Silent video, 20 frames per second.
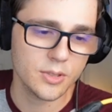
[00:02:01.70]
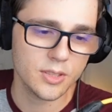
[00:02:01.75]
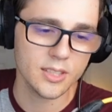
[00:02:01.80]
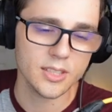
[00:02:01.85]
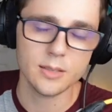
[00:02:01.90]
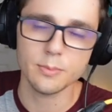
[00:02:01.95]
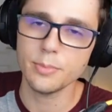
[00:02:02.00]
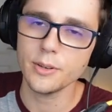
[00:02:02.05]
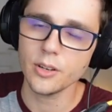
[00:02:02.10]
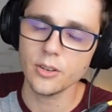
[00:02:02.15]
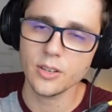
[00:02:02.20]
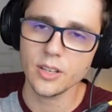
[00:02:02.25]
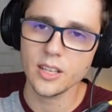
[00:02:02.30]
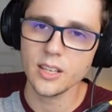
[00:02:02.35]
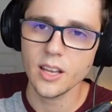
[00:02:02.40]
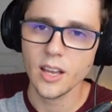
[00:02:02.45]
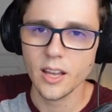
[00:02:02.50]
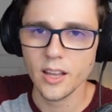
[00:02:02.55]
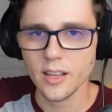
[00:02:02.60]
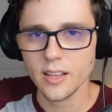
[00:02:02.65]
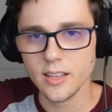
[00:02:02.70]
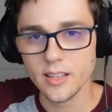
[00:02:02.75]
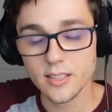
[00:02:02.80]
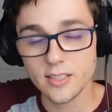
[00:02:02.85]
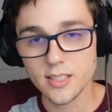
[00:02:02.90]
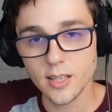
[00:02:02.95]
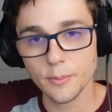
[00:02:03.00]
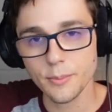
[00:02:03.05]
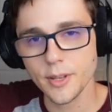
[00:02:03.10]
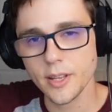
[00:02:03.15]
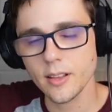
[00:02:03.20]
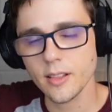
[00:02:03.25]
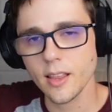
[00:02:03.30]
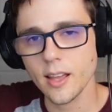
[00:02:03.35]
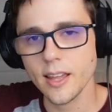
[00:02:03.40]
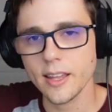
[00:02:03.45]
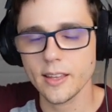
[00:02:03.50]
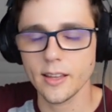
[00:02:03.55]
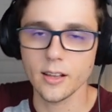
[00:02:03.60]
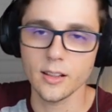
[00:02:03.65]
this ability is something
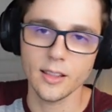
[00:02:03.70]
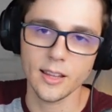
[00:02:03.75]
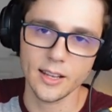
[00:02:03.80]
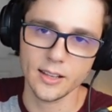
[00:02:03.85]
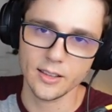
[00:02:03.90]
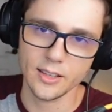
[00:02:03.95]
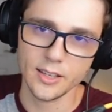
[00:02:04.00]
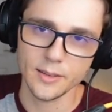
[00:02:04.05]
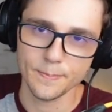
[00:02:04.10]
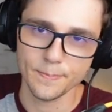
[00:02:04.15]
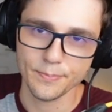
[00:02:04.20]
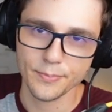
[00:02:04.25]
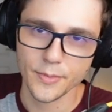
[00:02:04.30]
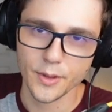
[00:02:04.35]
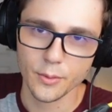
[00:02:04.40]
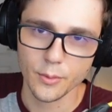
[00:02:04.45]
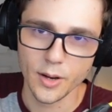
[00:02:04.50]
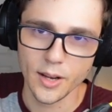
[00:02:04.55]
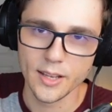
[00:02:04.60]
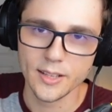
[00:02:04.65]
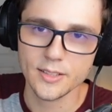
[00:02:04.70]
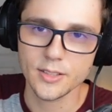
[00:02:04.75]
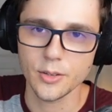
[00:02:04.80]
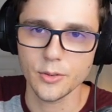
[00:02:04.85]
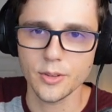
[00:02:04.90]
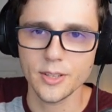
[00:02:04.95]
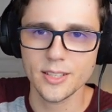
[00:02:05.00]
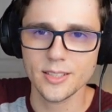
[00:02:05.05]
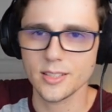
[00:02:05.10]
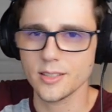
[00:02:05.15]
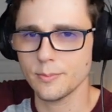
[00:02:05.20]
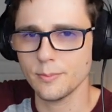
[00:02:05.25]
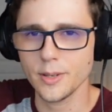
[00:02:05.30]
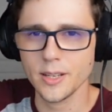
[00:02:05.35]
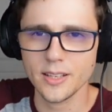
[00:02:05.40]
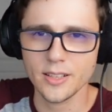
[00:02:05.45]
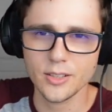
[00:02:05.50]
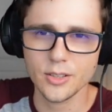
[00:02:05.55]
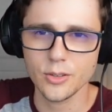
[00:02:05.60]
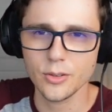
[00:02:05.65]
like Glalie. Right, so this
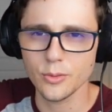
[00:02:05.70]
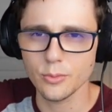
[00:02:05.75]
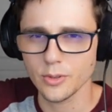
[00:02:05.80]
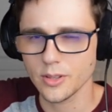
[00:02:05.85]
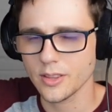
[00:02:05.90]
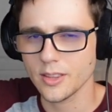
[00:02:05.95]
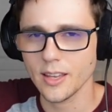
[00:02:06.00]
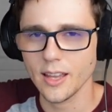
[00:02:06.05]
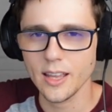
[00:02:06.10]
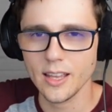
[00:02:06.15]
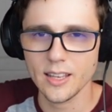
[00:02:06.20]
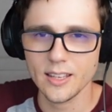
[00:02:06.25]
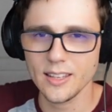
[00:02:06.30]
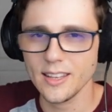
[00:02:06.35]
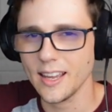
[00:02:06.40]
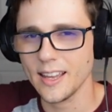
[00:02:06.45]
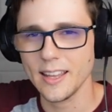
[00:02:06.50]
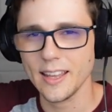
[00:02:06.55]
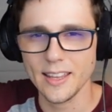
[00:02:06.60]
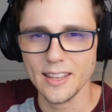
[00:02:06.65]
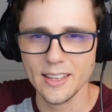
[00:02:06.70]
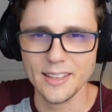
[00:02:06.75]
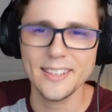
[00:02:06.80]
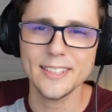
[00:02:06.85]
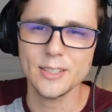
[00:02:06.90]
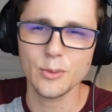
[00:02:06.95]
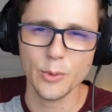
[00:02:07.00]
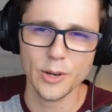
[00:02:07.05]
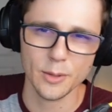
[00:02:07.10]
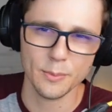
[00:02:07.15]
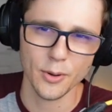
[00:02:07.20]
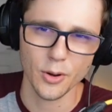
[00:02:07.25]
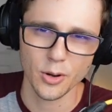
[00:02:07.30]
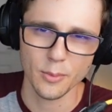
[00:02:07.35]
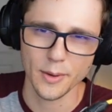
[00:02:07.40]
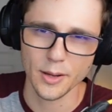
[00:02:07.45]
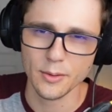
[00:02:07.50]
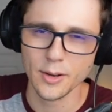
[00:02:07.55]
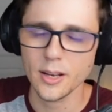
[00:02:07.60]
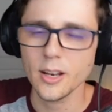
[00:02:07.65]
big dude with the head, yeah, yeah, he's a weird
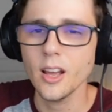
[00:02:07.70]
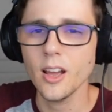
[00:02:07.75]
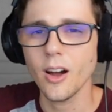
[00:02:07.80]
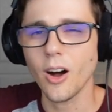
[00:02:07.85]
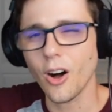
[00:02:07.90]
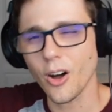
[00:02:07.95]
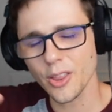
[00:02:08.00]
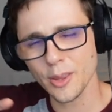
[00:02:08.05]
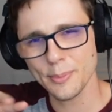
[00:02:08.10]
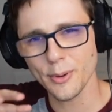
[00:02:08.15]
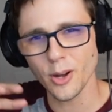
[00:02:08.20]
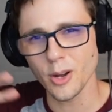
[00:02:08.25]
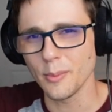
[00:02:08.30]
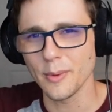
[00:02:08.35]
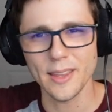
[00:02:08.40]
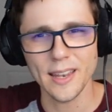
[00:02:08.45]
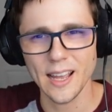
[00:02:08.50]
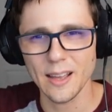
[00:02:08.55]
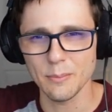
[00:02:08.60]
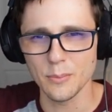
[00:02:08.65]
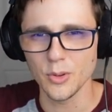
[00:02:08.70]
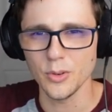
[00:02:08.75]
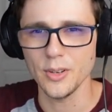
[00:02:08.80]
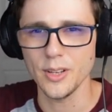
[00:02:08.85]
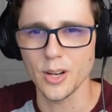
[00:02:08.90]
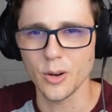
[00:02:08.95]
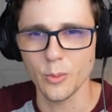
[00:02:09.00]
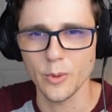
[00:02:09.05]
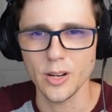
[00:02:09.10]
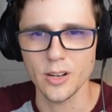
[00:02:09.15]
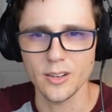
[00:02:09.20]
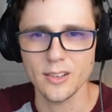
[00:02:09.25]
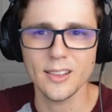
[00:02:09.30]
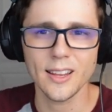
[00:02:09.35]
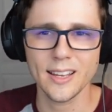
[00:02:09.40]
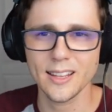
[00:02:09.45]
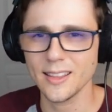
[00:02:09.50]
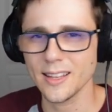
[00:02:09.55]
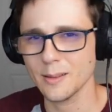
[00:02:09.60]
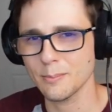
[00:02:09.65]
Pokemon, right? All the Pokemon that have Moody are weird,
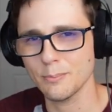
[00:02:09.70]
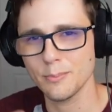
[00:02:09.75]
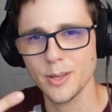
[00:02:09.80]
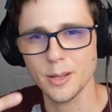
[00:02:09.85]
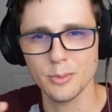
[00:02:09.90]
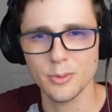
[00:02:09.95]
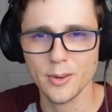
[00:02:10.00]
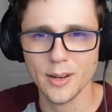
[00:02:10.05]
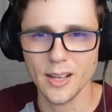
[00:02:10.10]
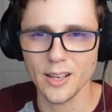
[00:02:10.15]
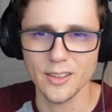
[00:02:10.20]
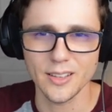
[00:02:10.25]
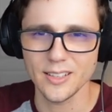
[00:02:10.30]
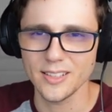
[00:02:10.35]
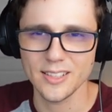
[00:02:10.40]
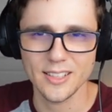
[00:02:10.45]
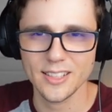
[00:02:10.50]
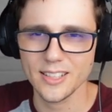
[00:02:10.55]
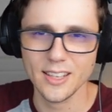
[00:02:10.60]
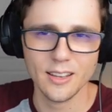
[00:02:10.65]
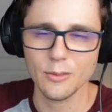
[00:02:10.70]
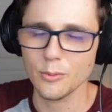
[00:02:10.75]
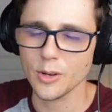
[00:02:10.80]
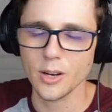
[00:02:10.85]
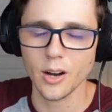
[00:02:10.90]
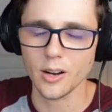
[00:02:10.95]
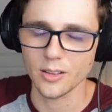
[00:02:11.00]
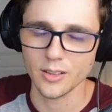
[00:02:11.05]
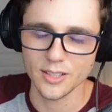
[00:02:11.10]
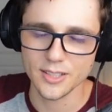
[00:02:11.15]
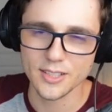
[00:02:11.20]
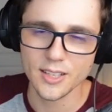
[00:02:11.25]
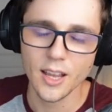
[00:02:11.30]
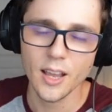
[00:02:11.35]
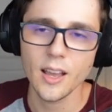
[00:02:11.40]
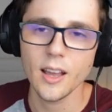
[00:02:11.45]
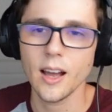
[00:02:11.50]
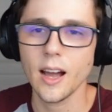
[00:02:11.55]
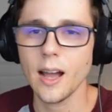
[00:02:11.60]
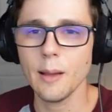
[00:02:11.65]
like like Bibarel, and regardless.
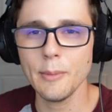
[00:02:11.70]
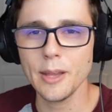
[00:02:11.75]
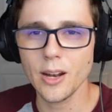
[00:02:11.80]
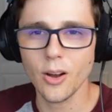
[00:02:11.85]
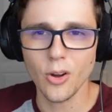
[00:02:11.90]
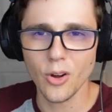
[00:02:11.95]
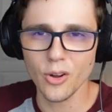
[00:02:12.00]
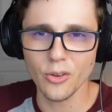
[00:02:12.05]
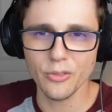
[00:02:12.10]
I made a whole